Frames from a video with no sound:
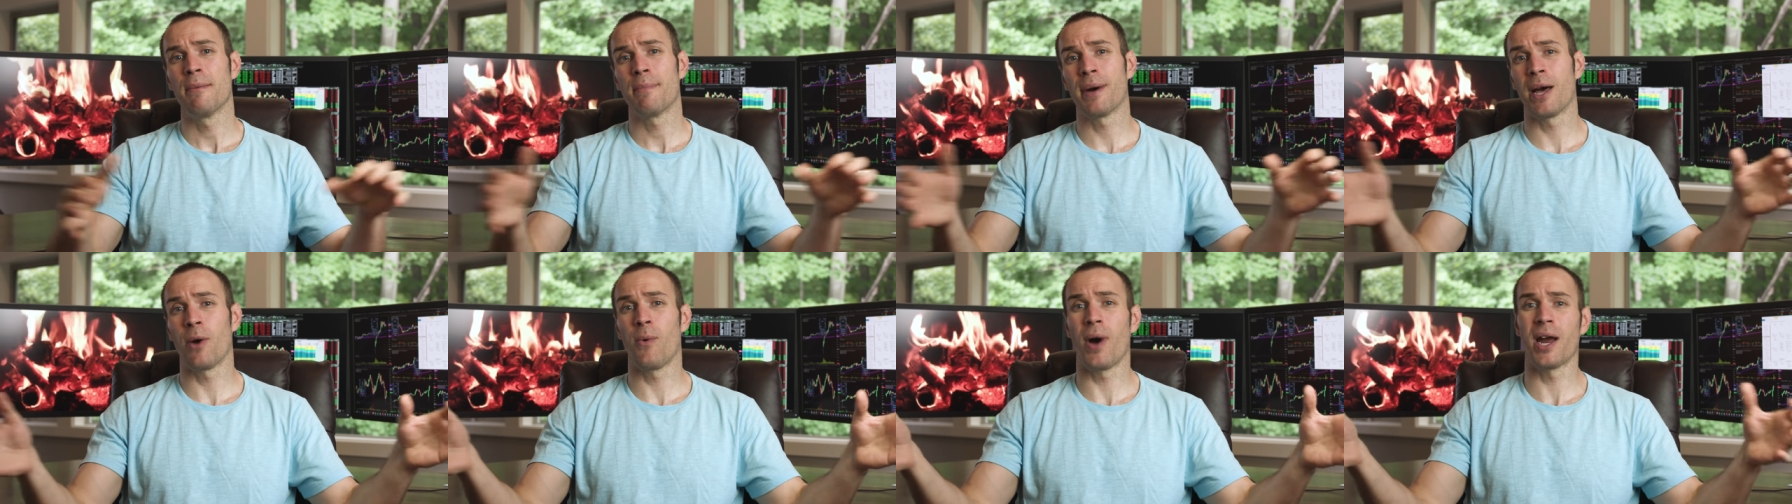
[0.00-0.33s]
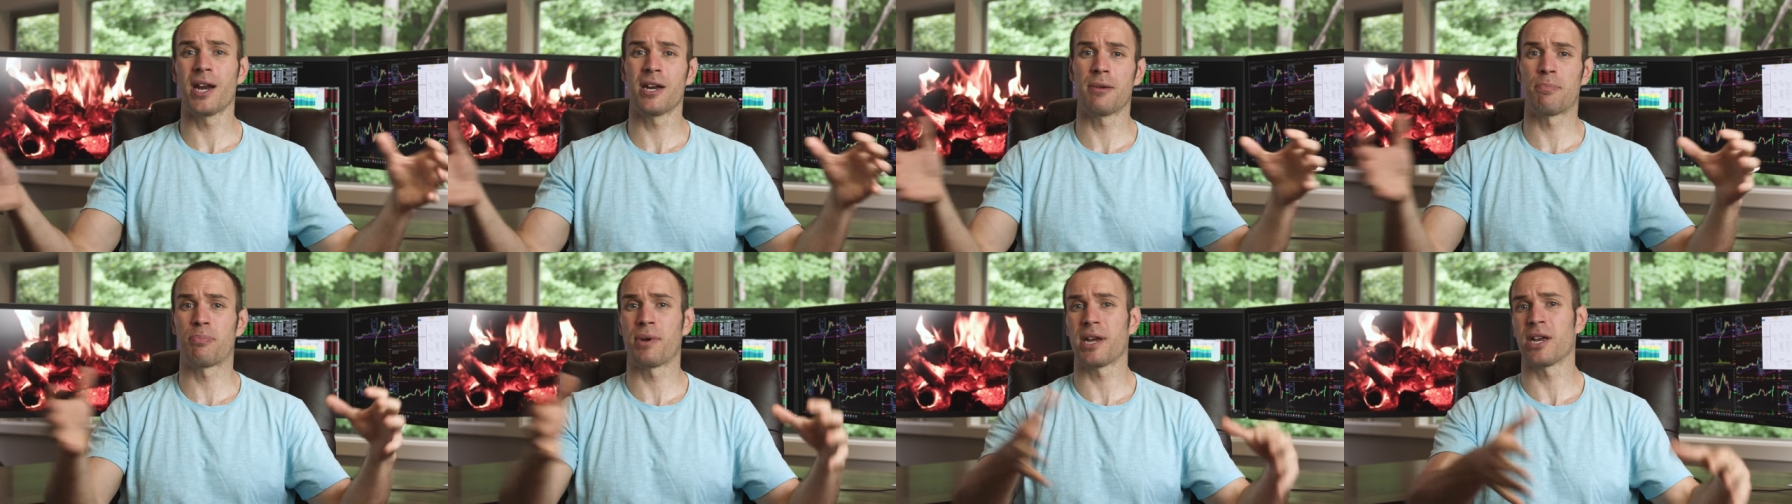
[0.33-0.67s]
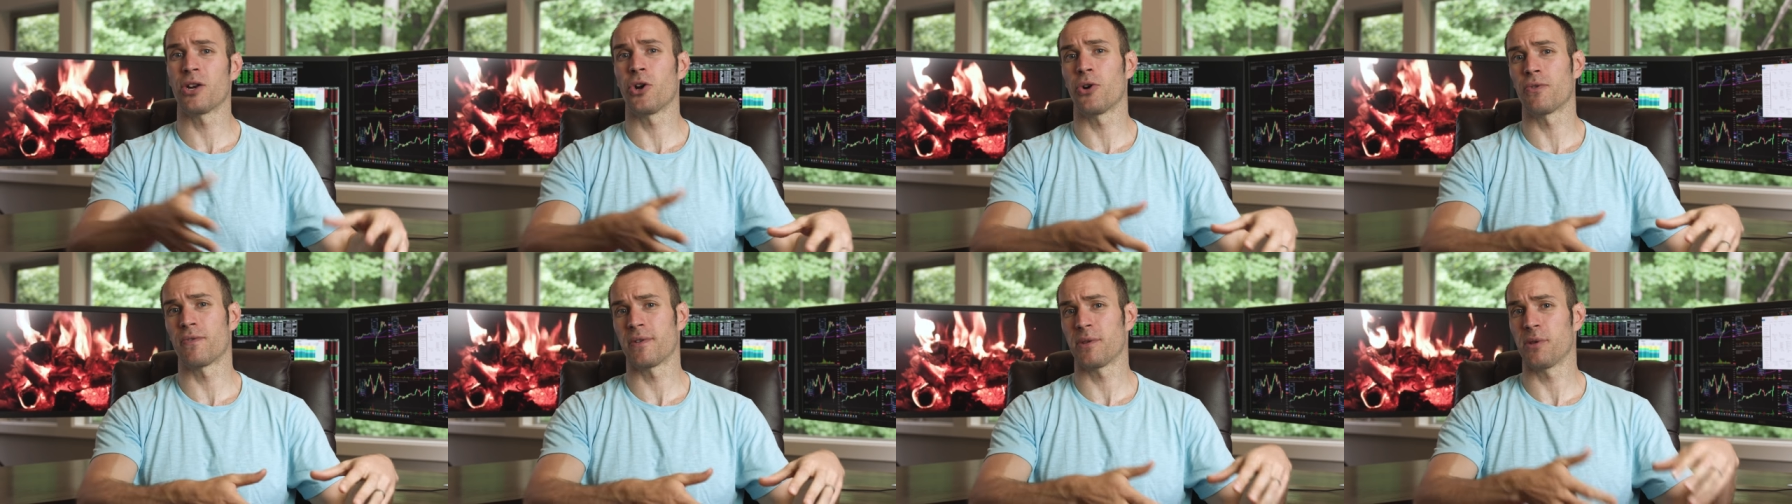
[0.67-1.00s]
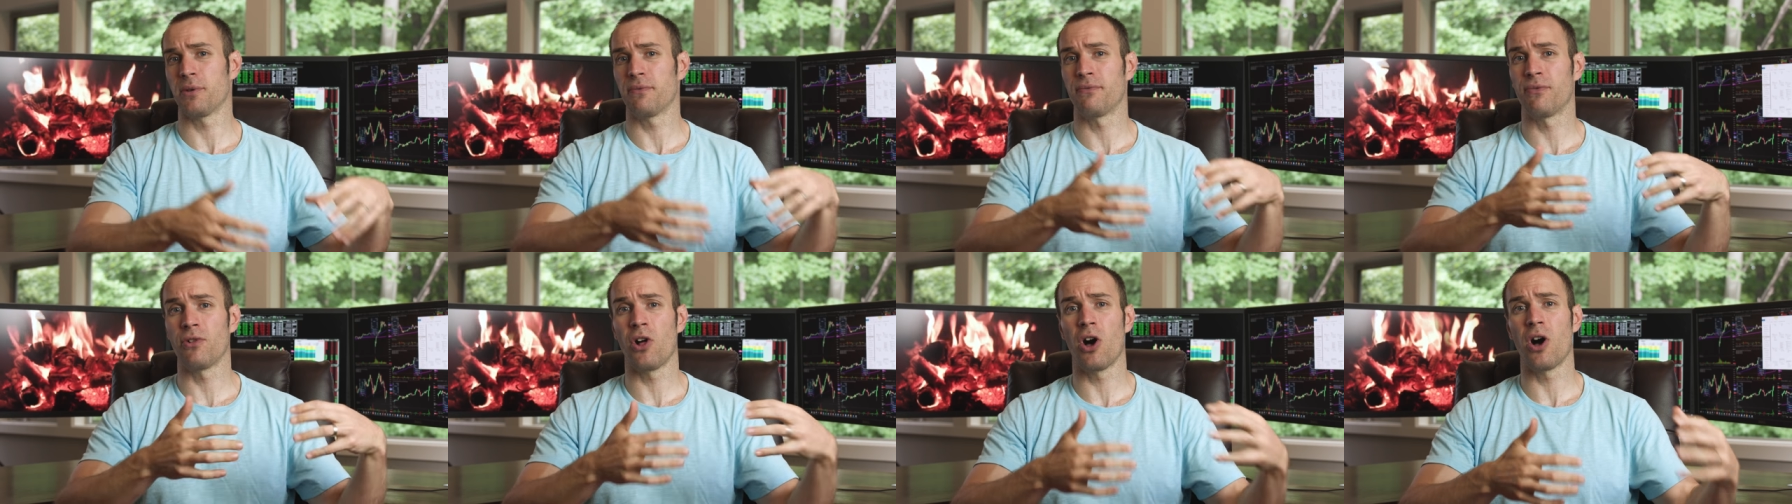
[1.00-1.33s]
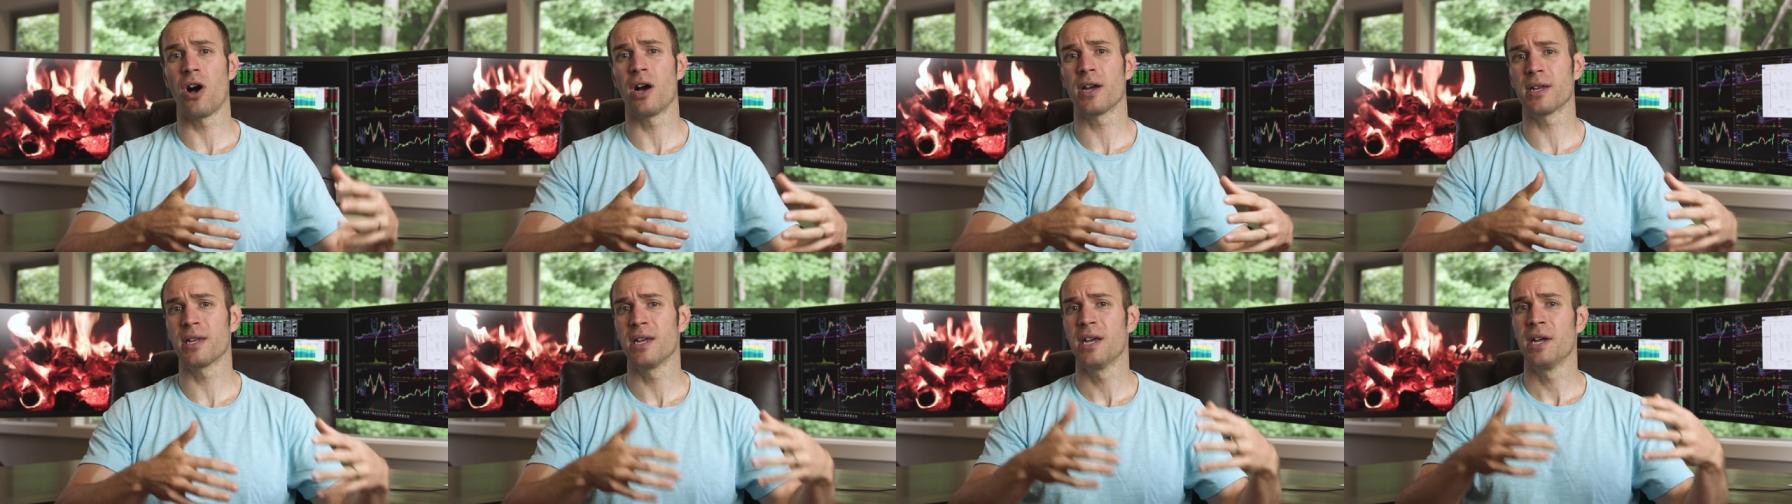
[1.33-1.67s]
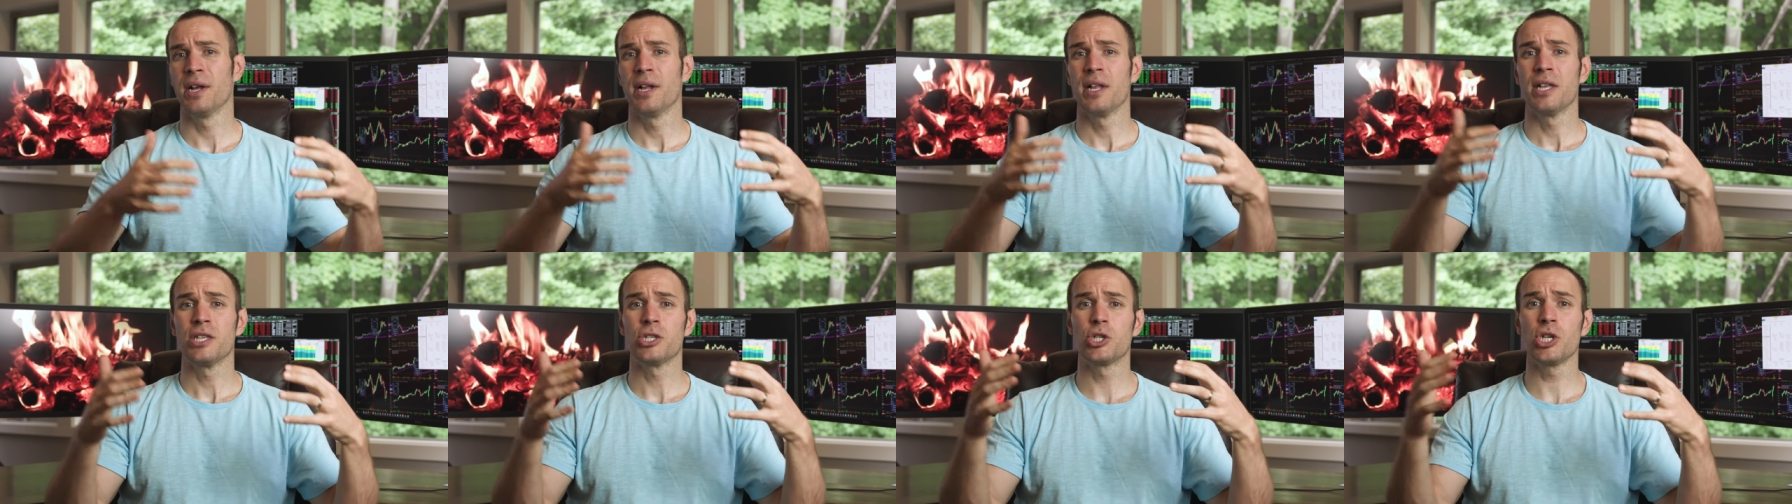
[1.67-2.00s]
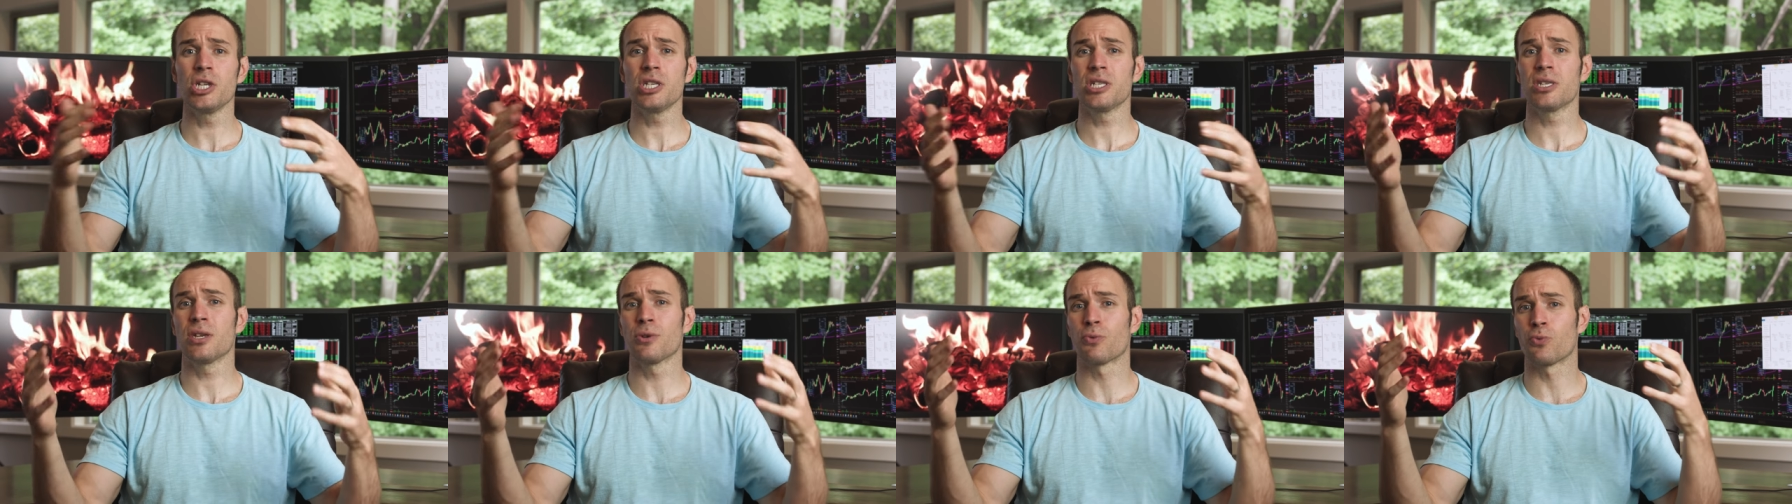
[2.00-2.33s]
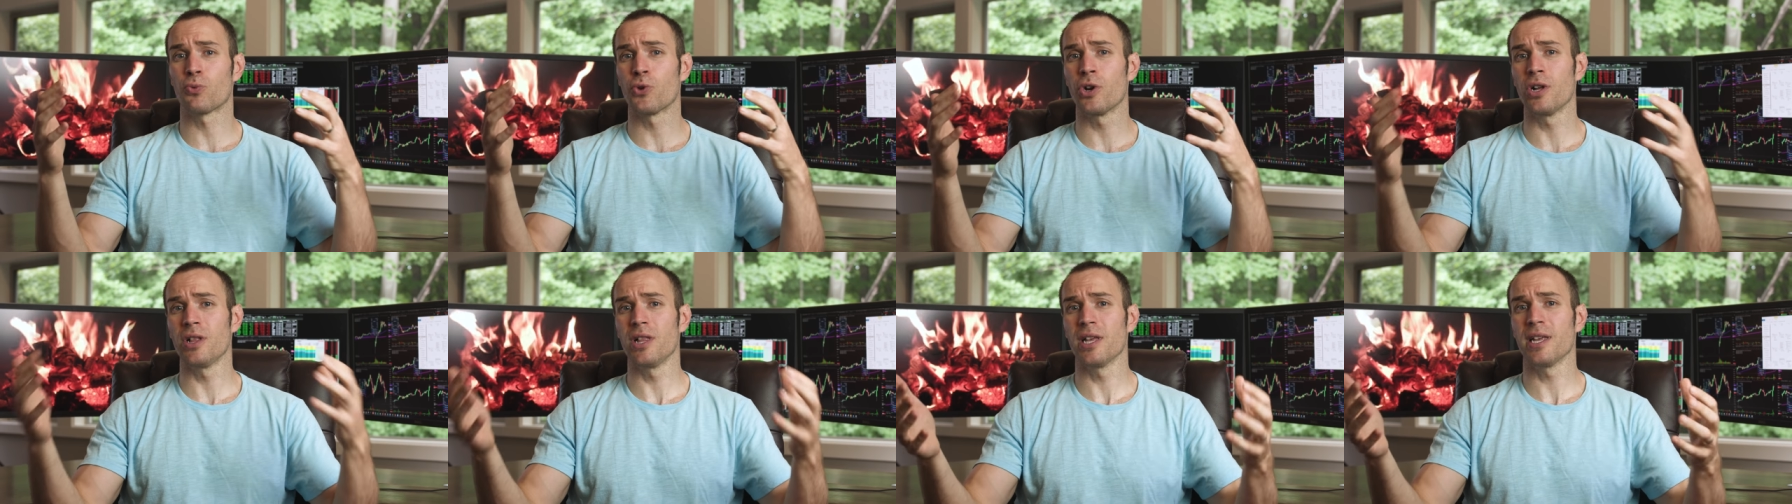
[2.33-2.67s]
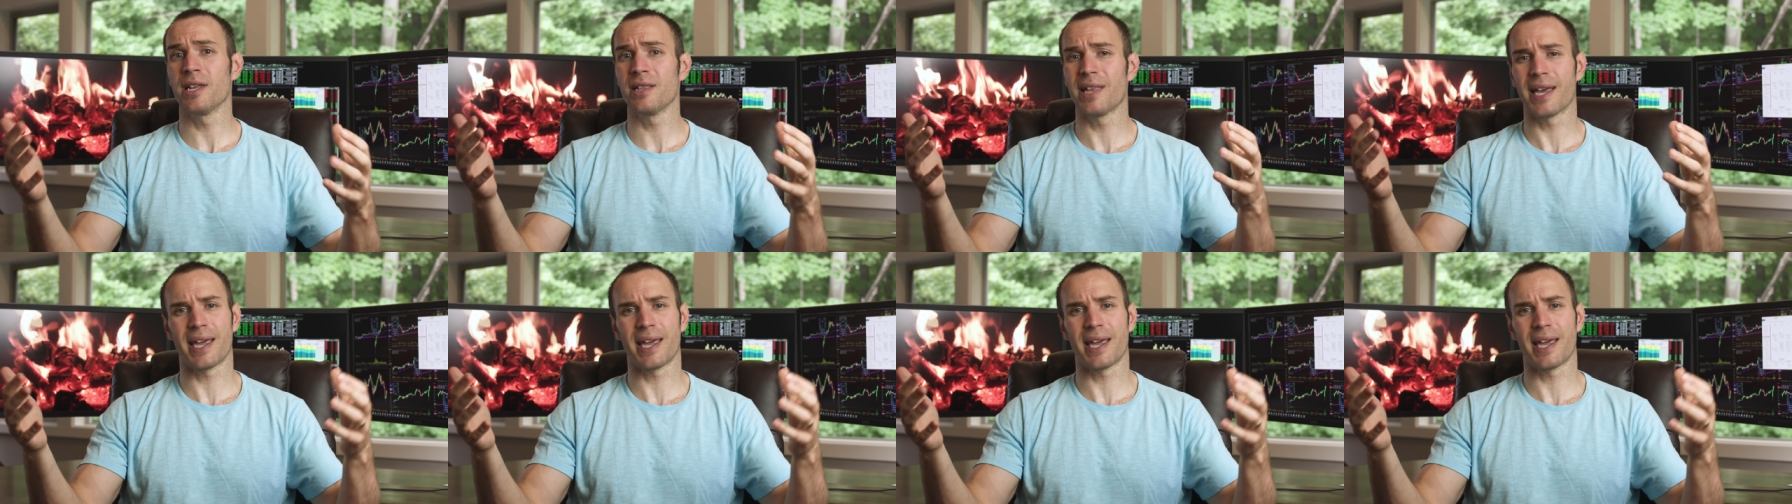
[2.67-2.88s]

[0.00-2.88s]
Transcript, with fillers: But I wanted to bring it over to the vlog just to really,